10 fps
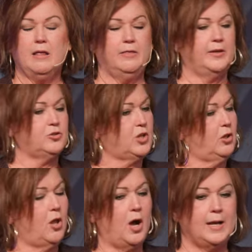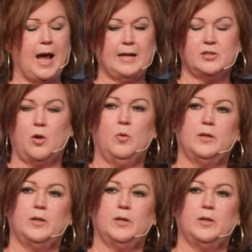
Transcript: there's a lot I don't